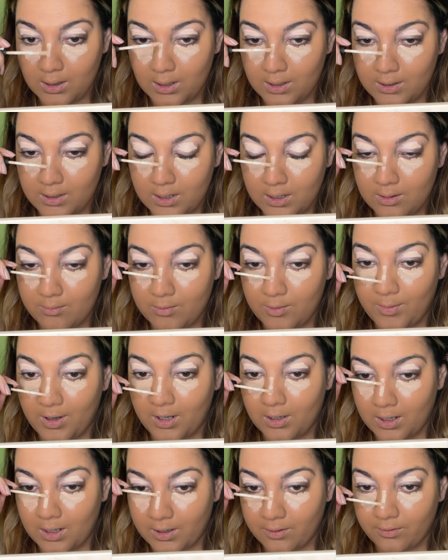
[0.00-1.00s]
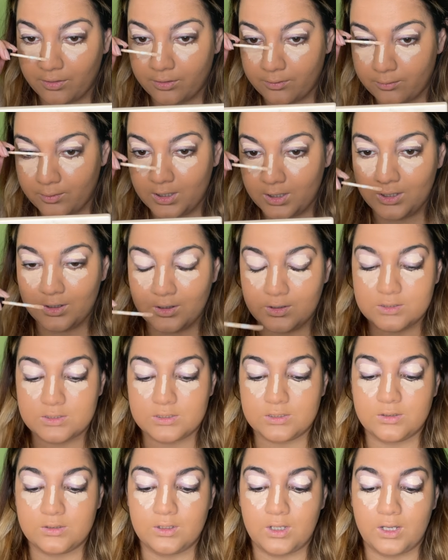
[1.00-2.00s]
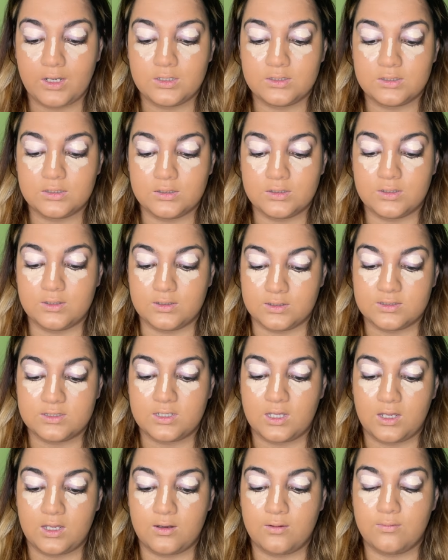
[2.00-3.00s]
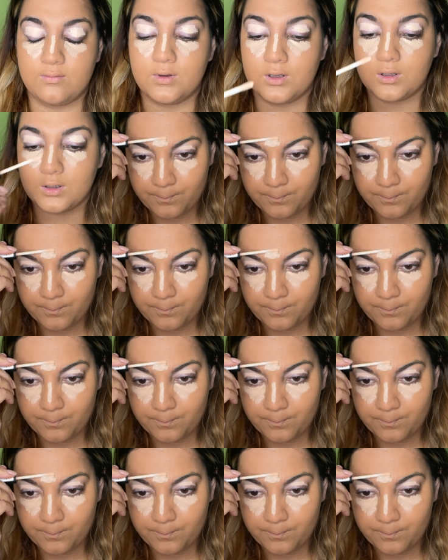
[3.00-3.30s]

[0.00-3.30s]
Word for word: I think I'm about like three years too late to this game.